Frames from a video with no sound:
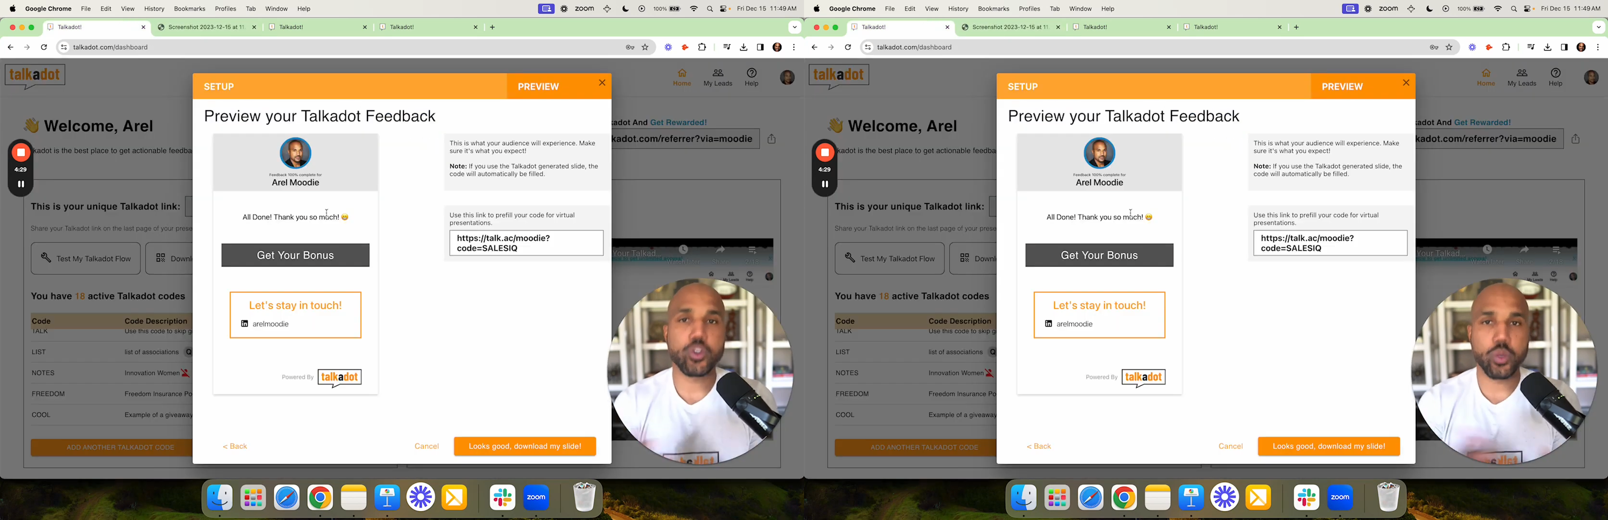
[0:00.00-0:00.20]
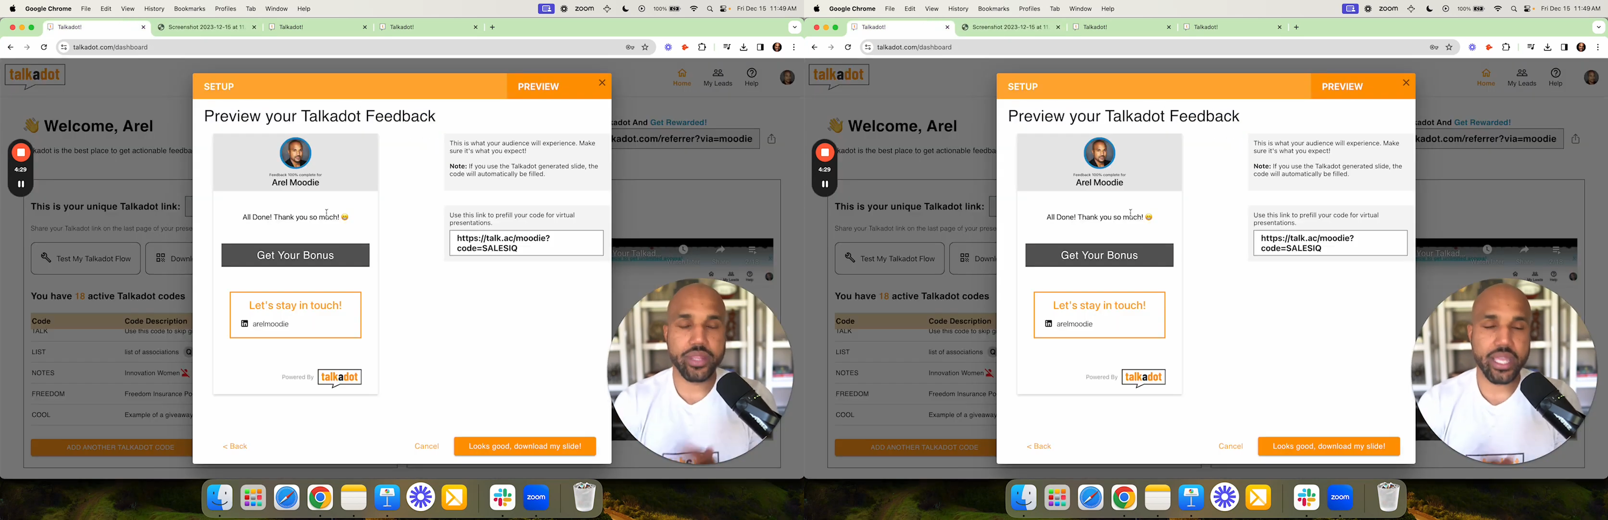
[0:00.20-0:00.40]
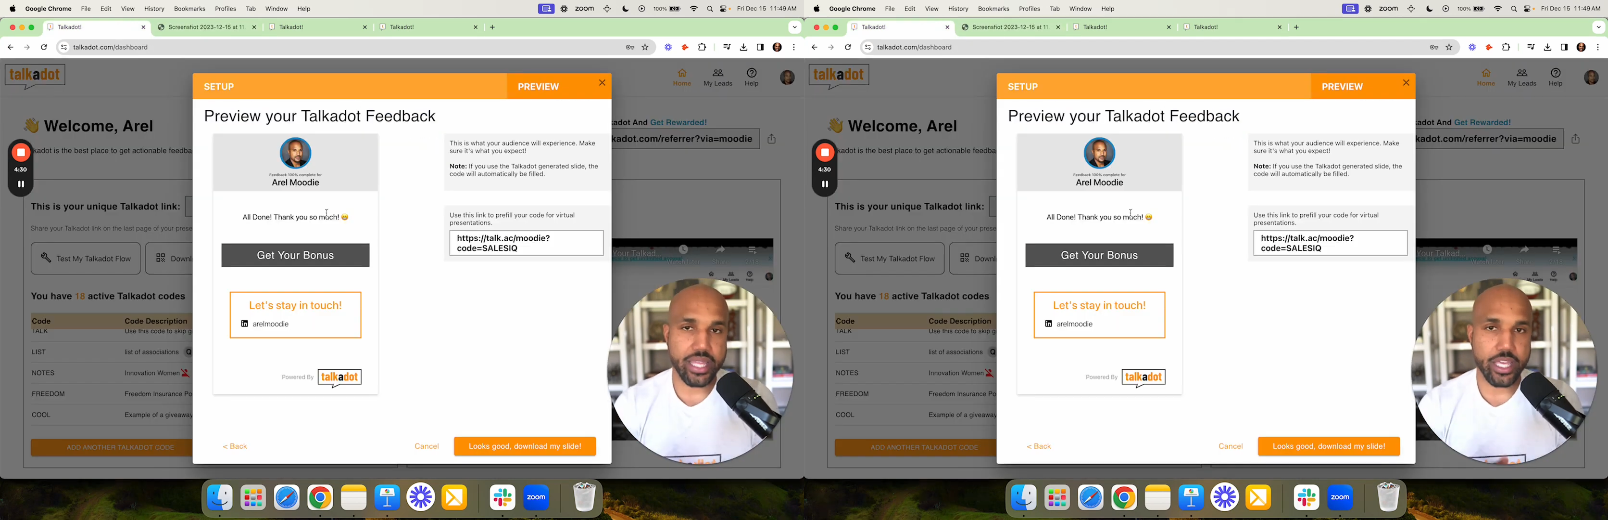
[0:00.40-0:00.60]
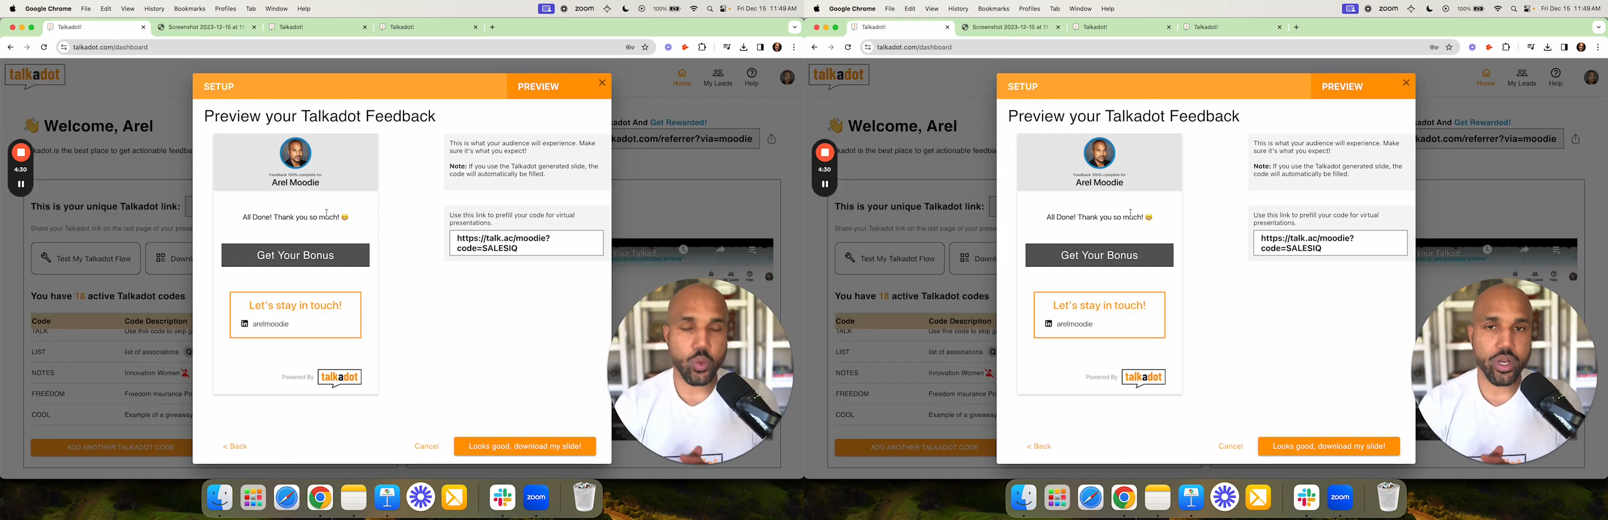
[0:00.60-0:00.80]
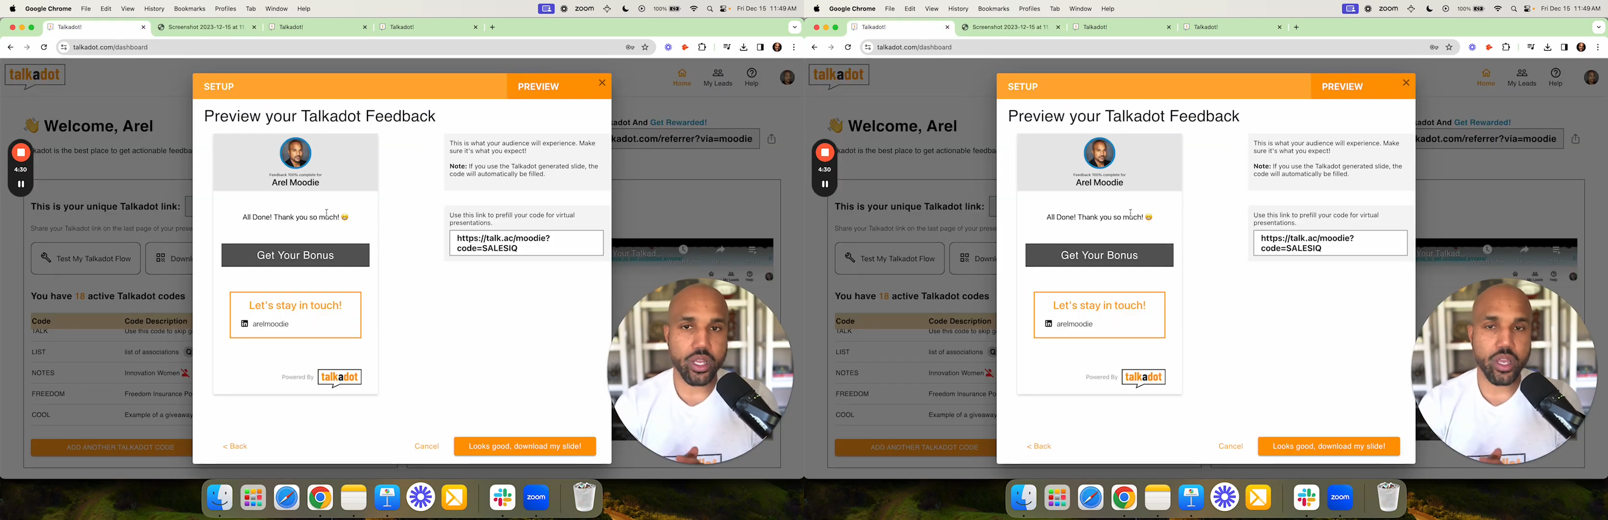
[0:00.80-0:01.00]
thing that you want to
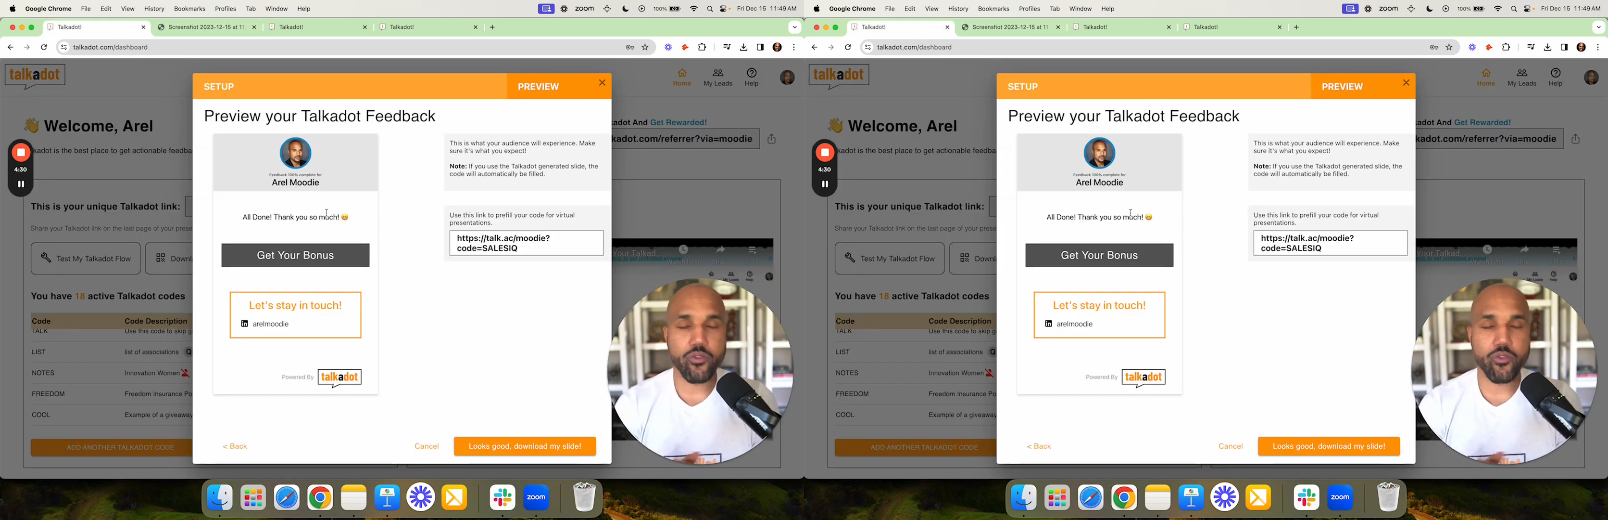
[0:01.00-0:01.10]
give away.